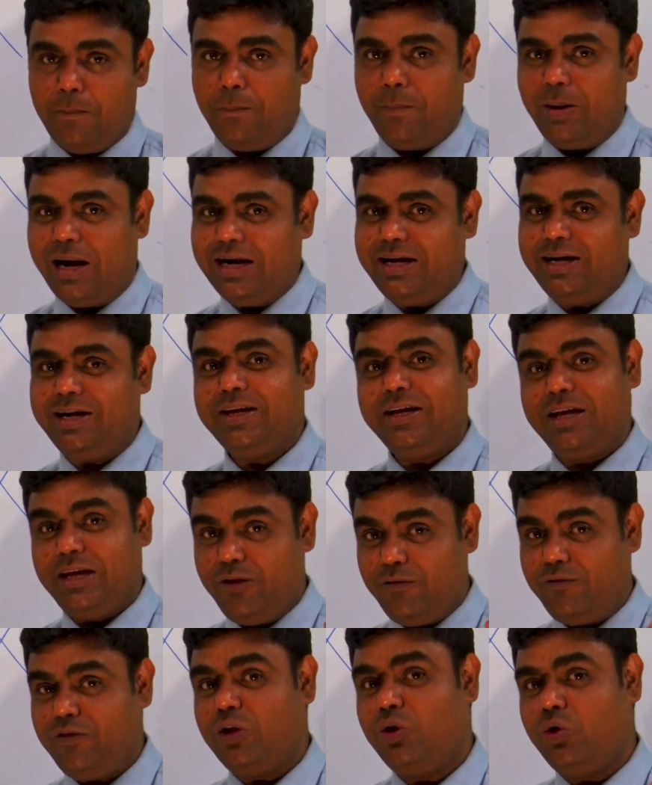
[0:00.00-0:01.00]
But
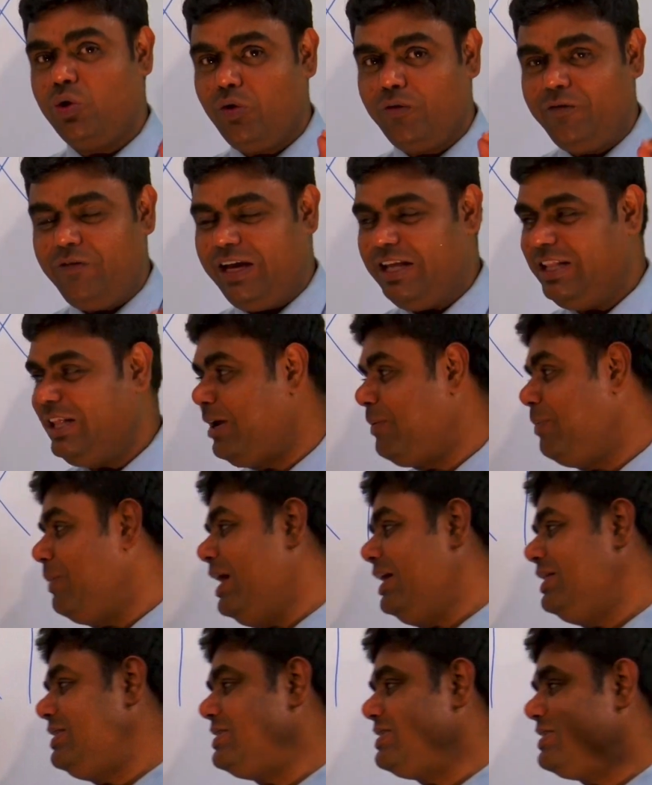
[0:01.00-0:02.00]
if you know Vedic
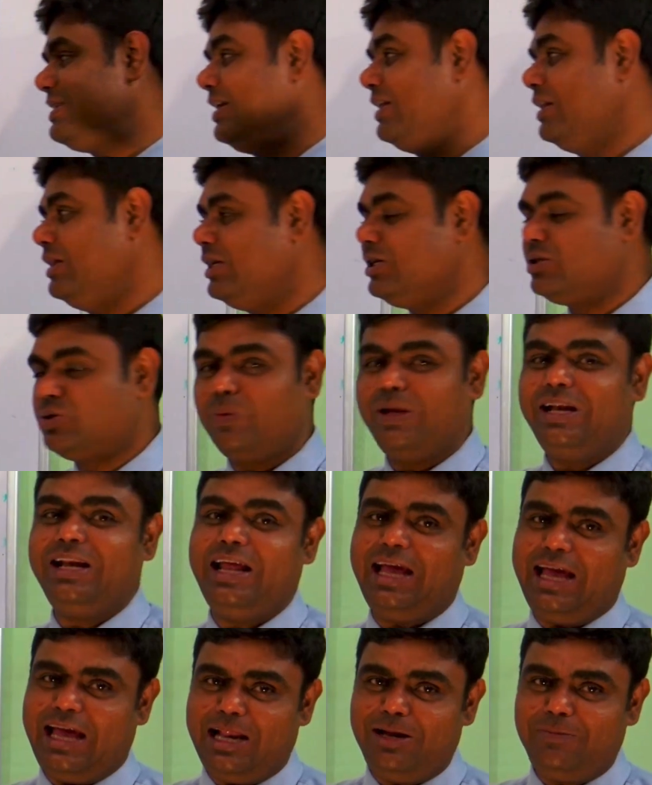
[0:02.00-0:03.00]
maths, this will
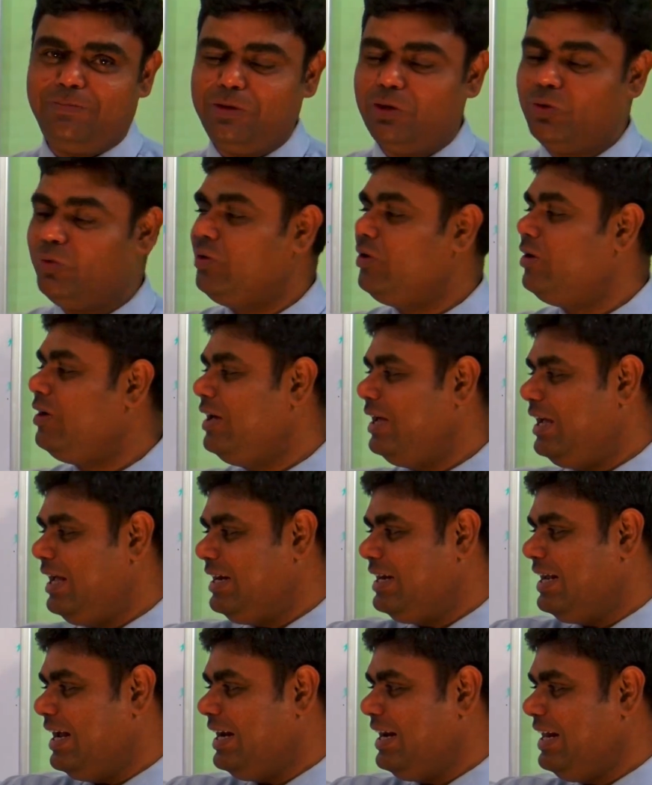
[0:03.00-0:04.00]
help you
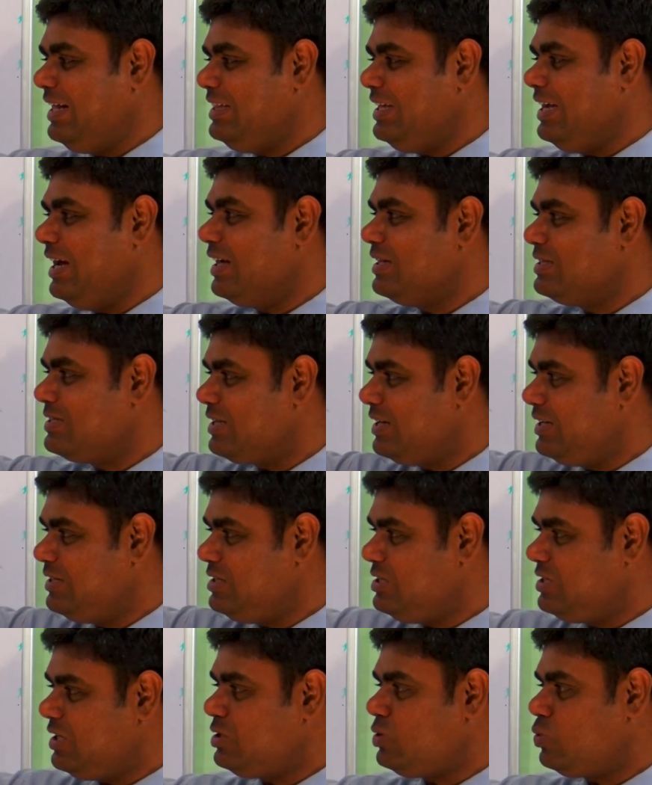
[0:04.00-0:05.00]
in getting the answer
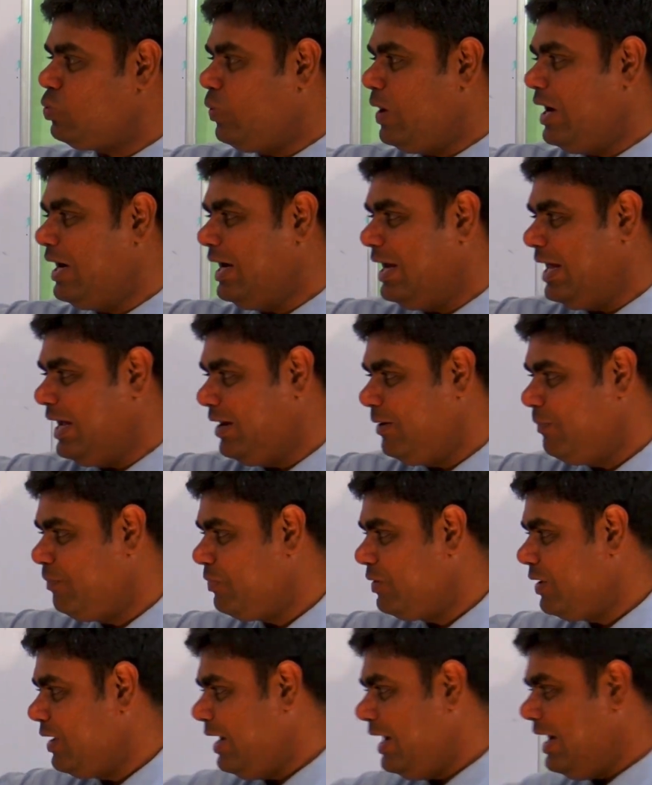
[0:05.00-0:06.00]
in just 1 line.
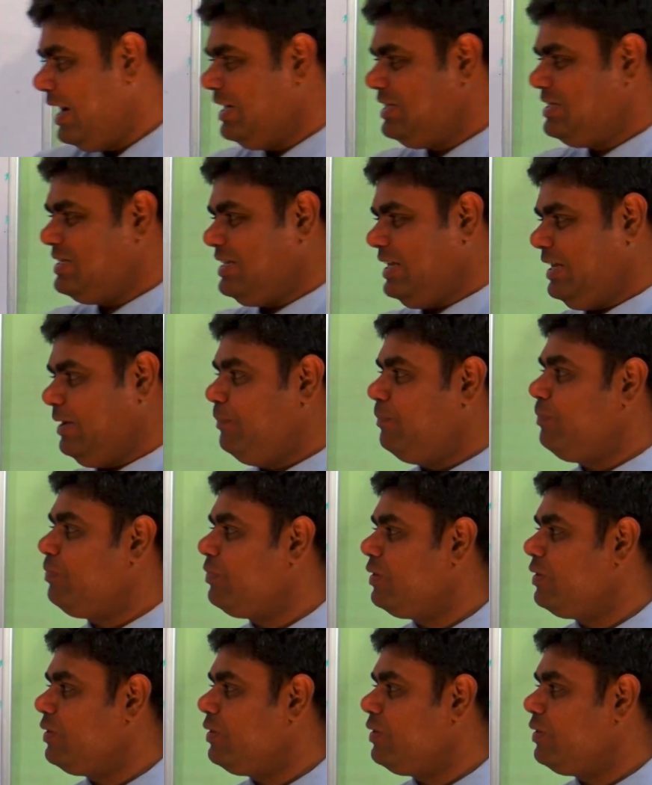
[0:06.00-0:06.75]
Let's see.